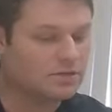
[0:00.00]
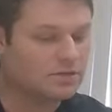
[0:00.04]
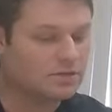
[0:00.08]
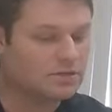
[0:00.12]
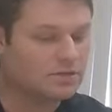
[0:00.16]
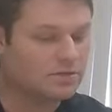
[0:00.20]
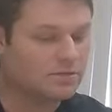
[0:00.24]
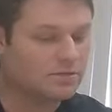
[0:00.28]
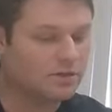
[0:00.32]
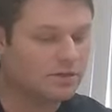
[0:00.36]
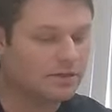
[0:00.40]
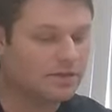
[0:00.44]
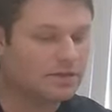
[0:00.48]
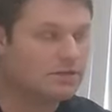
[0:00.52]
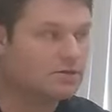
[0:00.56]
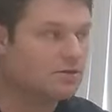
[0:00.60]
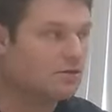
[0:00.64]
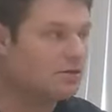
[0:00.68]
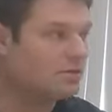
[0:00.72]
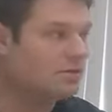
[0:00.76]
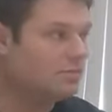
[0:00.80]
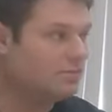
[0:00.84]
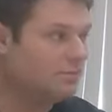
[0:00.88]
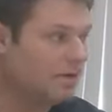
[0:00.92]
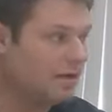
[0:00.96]
disabilities
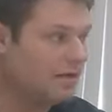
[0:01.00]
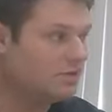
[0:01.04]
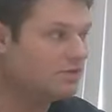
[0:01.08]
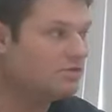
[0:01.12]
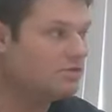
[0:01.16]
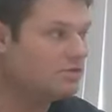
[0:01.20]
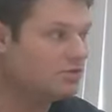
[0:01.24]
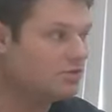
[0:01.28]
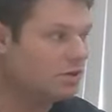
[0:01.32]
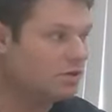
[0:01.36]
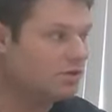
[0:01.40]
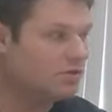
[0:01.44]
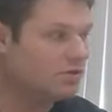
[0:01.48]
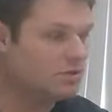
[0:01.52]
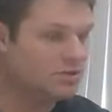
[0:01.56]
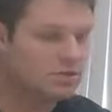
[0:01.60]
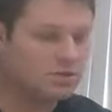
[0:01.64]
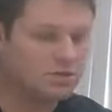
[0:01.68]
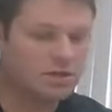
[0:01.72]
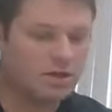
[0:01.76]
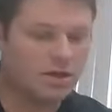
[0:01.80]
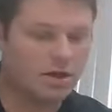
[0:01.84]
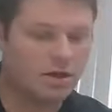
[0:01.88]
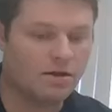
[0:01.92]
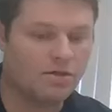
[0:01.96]
are the best
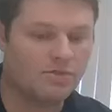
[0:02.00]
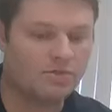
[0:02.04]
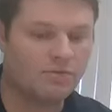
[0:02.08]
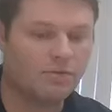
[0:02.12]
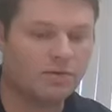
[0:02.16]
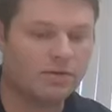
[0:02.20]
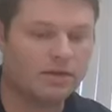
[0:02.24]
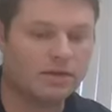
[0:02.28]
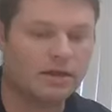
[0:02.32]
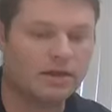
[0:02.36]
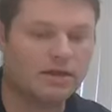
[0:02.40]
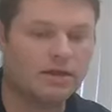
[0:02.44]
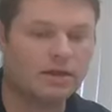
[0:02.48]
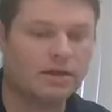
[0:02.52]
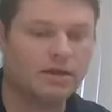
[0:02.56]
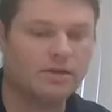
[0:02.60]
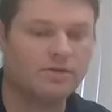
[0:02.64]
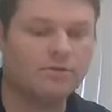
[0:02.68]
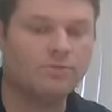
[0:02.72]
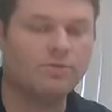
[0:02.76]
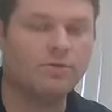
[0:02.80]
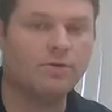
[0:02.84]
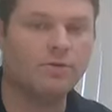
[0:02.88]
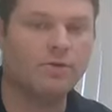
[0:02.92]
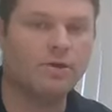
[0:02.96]
judges of what they
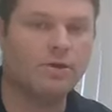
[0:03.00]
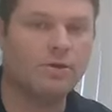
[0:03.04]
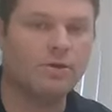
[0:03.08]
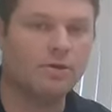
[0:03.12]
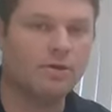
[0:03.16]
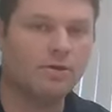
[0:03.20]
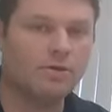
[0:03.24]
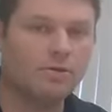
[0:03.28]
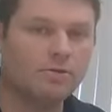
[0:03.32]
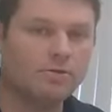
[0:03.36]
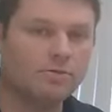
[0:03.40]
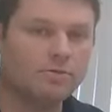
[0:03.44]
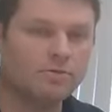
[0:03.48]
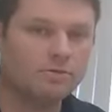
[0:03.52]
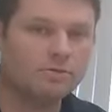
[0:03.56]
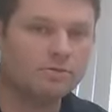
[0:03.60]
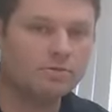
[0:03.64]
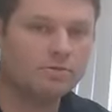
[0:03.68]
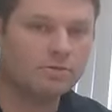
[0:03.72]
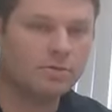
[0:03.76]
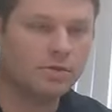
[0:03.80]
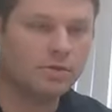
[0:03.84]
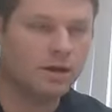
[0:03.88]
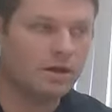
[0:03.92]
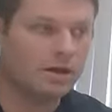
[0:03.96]
need for their own
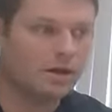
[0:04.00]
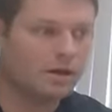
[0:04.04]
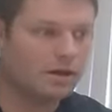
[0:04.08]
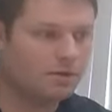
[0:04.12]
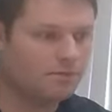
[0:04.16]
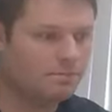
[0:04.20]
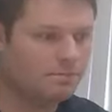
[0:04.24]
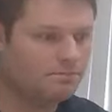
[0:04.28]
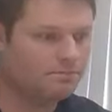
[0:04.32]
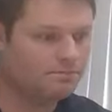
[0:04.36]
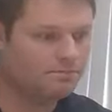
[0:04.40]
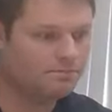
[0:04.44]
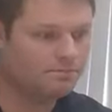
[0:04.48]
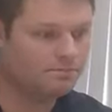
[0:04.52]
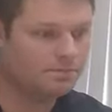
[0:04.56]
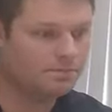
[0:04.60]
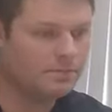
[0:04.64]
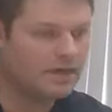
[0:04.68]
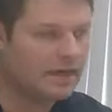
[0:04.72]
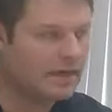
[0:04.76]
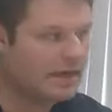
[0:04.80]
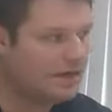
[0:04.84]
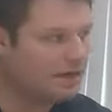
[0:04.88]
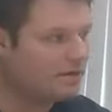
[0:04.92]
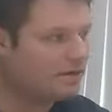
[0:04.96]

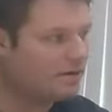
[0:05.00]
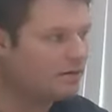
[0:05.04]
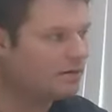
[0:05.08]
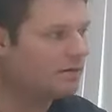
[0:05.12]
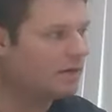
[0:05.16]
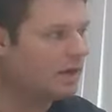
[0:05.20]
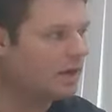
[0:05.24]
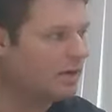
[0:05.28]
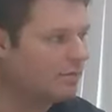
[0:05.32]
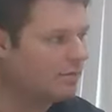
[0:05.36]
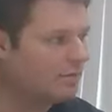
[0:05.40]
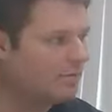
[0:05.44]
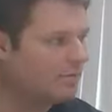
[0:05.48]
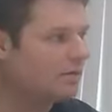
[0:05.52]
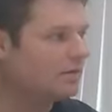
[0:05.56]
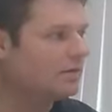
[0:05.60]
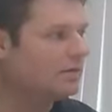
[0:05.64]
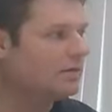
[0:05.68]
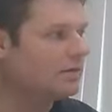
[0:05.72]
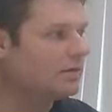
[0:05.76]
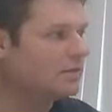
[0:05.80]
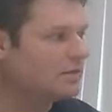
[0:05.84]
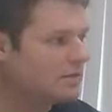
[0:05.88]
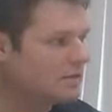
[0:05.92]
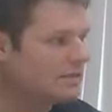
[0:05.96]
care,
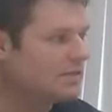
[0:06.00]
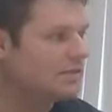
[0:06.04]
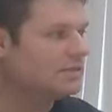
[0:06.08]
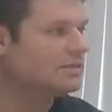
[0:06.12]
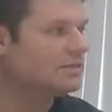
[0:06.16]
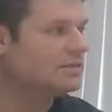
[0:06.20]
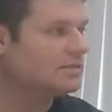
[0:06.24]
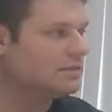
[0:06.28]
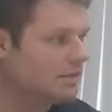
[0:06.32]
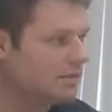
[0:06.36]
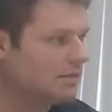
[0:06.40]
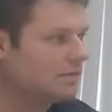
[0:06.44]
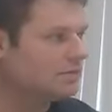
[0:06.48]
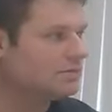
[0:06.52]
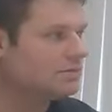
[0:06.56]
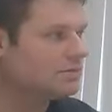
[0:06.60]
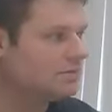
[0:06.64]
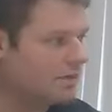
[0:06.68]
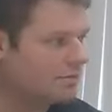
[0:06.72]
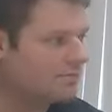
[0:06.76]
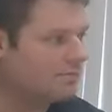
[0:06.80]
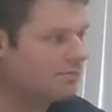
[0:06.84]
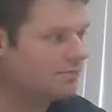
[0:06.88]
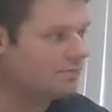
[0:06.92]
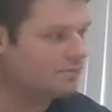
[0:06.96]
capabilities, needs, and those
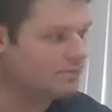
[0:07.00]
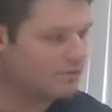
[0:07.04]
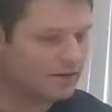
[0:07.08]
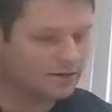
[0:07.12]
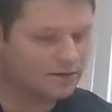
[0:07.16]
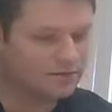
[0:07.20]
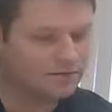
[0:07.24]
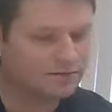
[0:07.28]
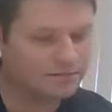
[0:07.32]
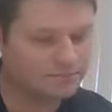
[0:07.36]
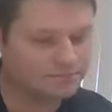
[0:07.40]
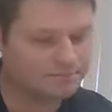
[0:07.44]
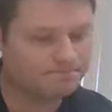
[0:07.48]
types of things.